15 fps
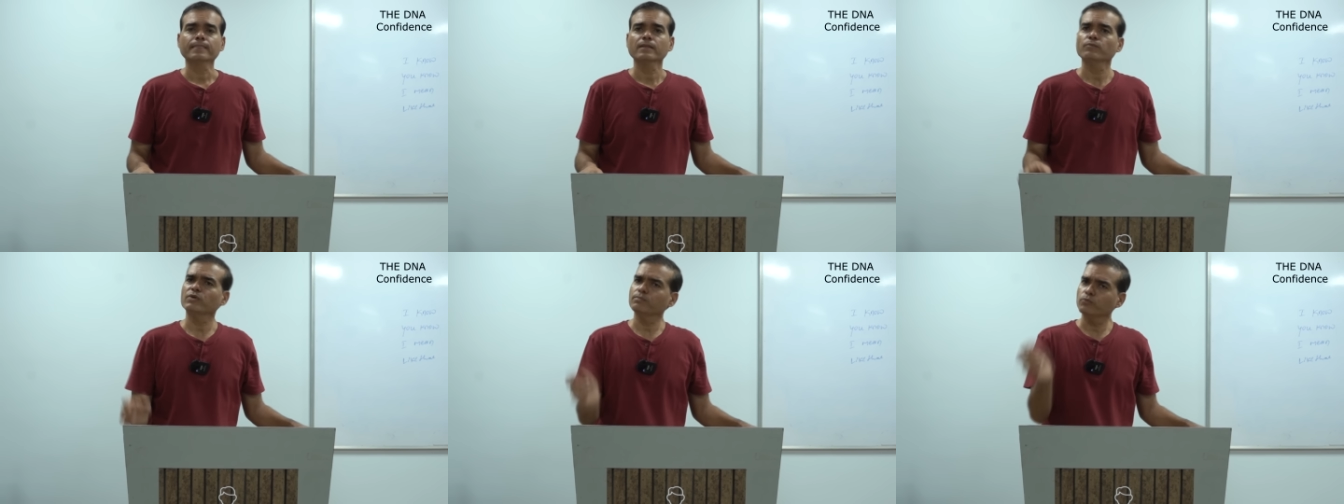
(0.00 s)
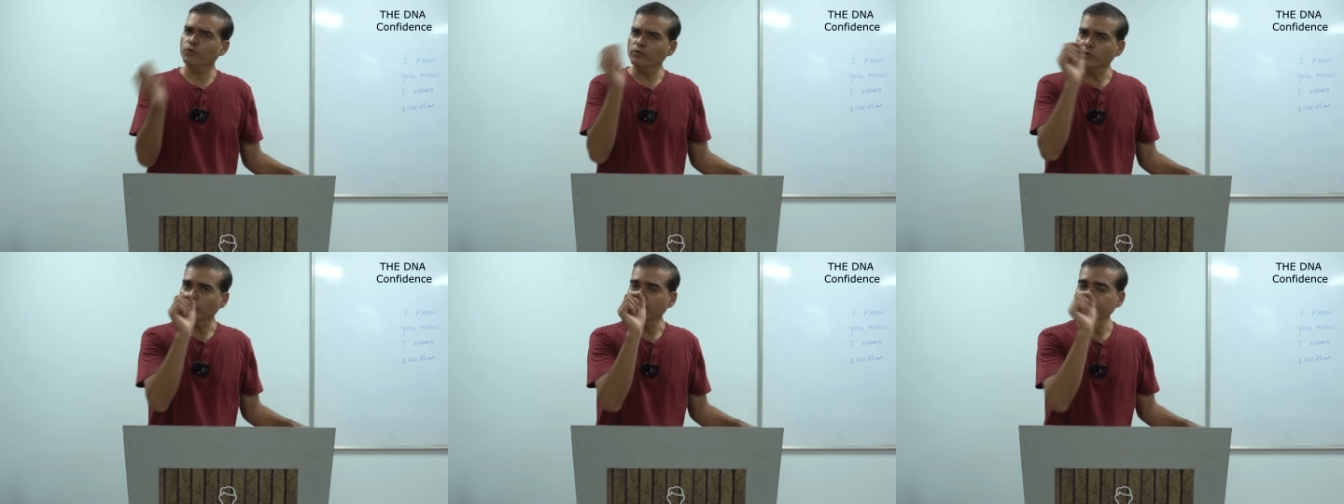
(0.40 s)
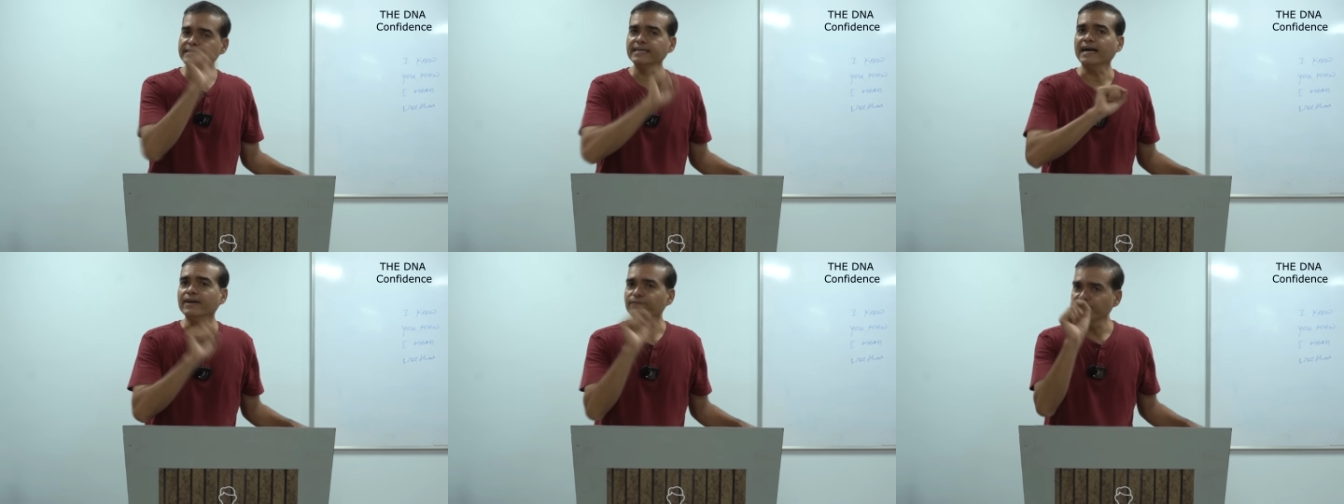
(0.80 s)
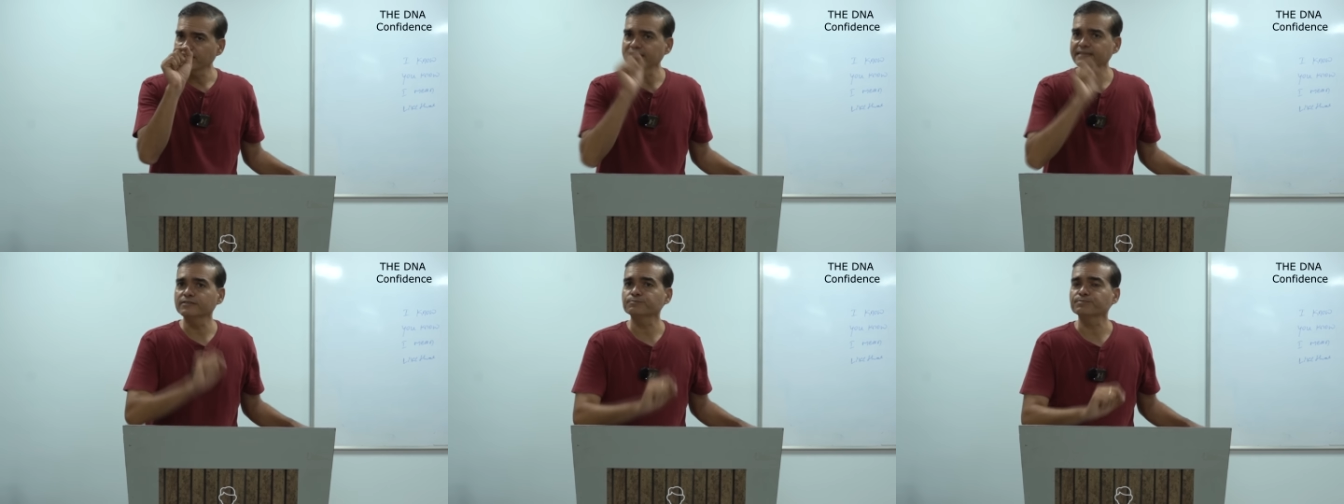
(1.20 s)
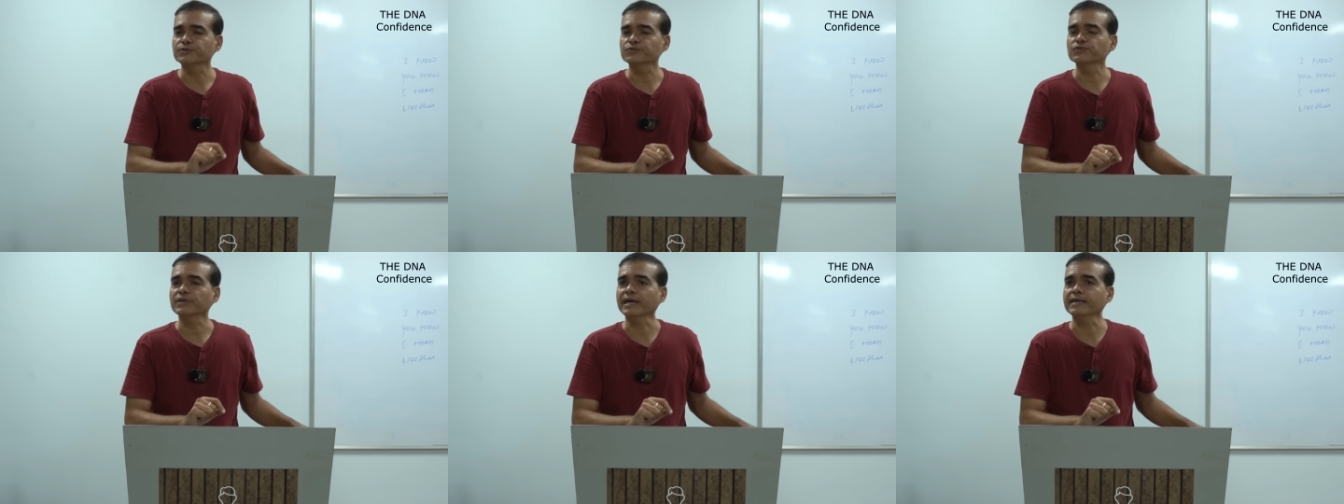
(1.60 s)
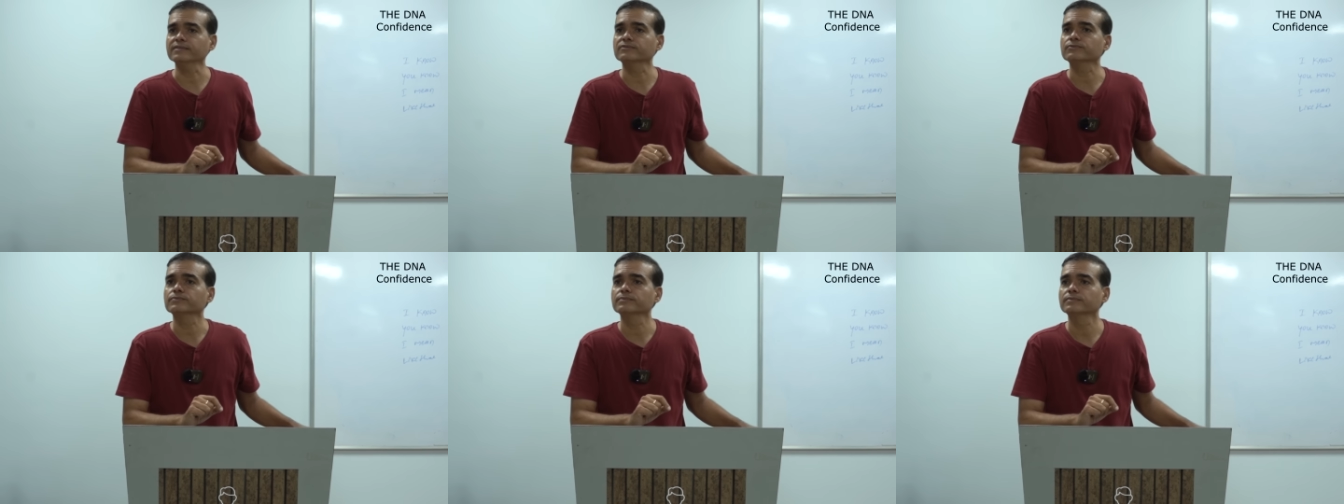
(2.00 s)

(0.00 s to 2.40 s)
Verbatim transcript: One more quality I feel this person has